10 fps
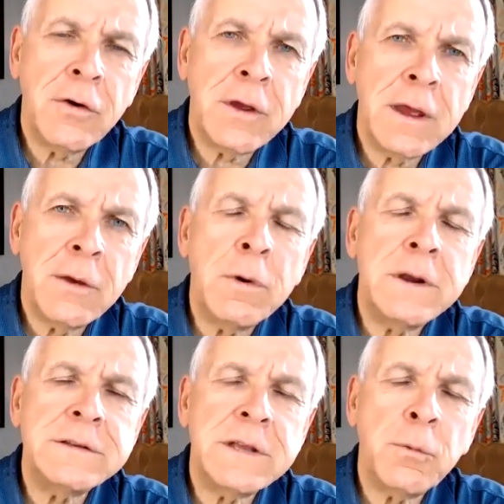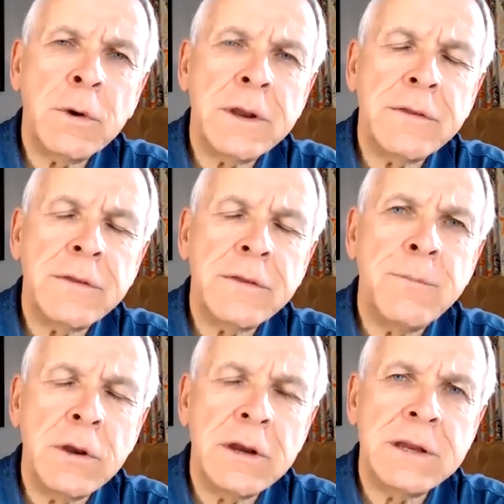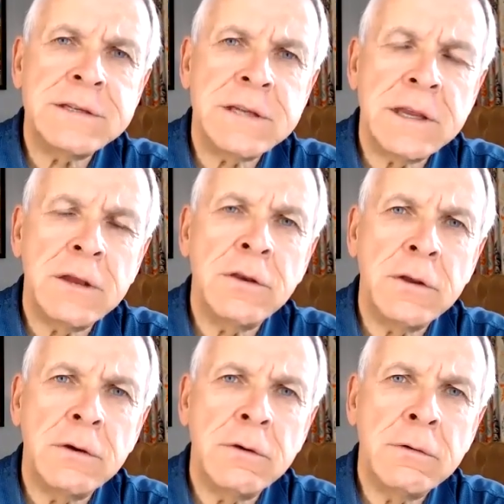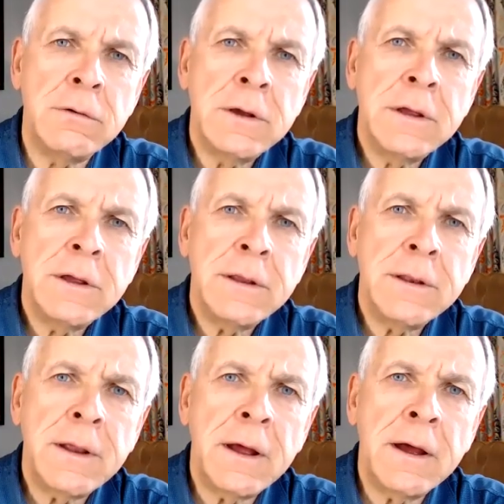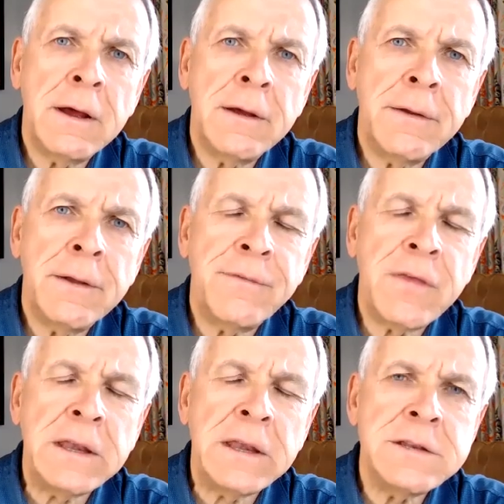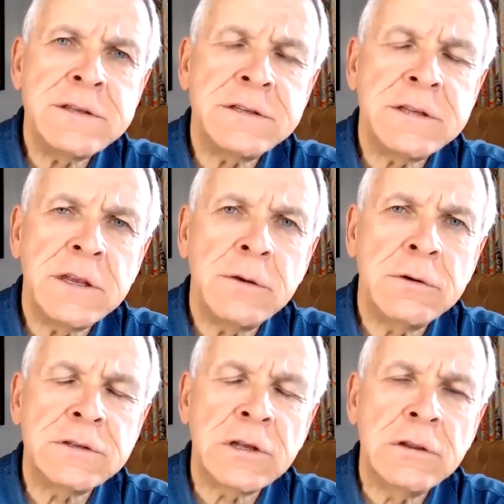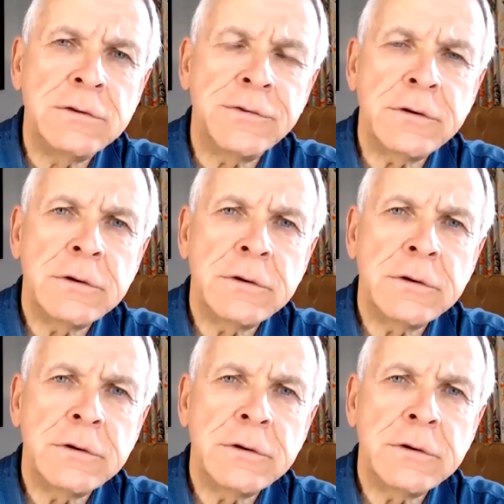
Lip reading: Okay. What did the community see in you if they didn't see you as a loser?